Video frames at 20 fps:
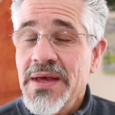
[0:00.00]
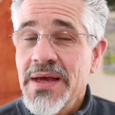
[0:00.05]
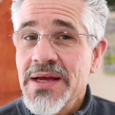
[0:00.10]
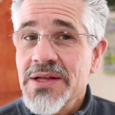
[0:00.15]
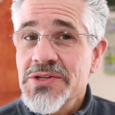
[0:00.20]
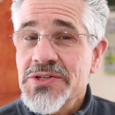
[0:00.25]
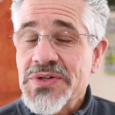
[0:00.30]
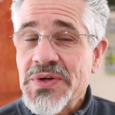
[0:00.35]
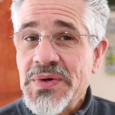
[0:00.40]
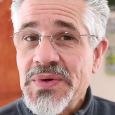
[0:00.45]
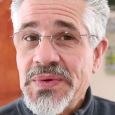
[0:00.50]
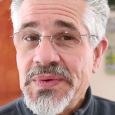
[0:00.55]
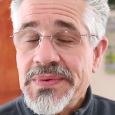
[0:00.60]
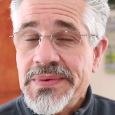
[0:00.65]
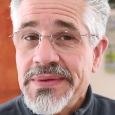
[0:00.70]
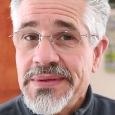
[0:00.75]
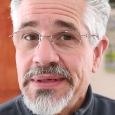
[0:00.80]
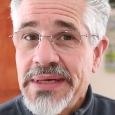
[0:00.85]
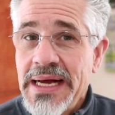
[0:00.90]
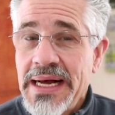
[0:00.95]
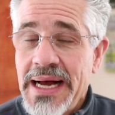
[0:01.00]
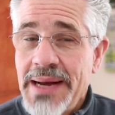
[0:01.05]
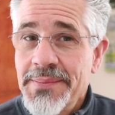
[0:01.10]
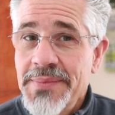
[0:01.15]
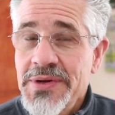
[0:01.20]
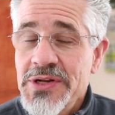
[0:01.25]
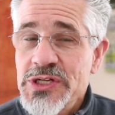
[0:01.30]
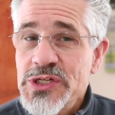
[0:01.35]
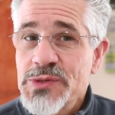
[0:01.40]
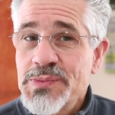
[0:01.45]
And so I'm
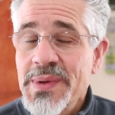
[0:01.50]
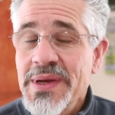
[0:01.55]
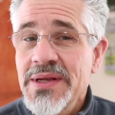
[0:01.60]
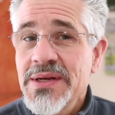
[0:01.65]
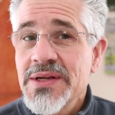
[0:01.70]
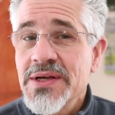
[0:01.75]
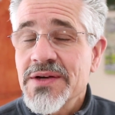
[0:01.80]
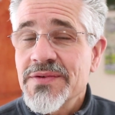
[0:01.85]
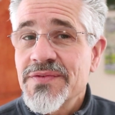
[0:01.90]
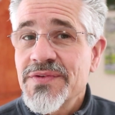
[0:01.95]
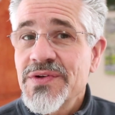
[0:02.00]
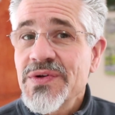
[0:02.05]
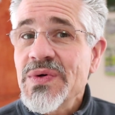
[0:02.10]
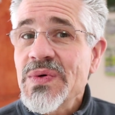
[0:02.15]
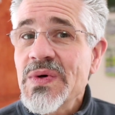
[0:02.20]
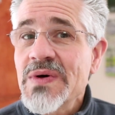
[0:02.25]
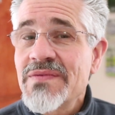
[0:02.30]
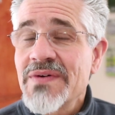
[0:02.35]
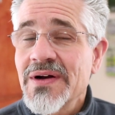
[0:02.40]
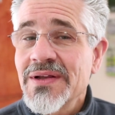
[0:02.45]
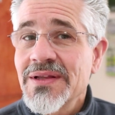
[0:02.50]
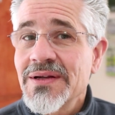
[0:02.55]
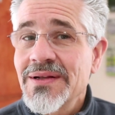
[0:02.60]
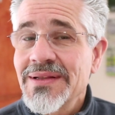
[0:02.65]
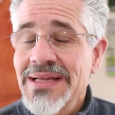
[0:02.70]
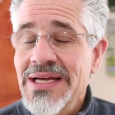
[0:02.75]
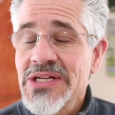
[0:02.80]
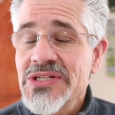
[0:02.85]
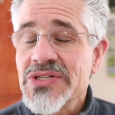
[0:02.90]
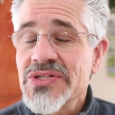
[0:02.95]
going to spend a few of our
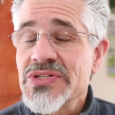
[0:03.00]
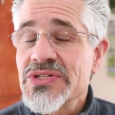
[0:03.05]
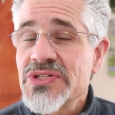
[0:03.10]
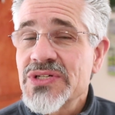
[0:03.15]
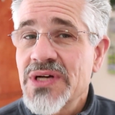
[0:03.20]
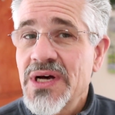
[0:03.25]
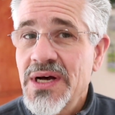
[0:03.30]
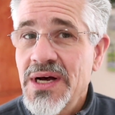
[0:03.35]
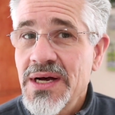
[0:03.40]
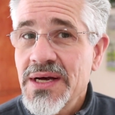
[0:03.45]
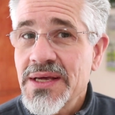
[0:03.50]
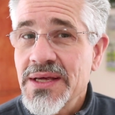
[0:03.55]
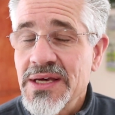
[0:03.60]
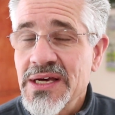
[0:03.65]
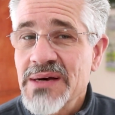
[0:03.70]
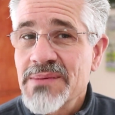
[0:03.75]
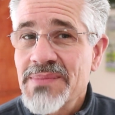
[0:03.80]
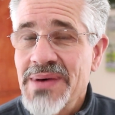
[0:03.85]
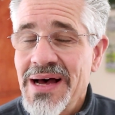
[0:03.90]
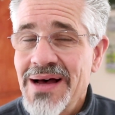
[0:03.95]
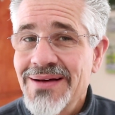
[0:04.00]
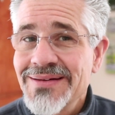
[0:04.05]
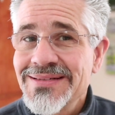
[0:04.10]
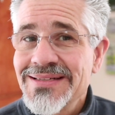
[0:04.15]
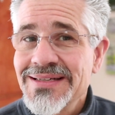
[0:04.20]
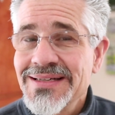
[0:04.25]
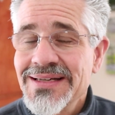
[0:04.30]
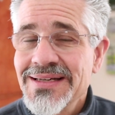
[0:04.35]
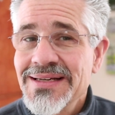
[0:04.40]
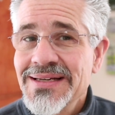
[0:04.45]
little lessons talking about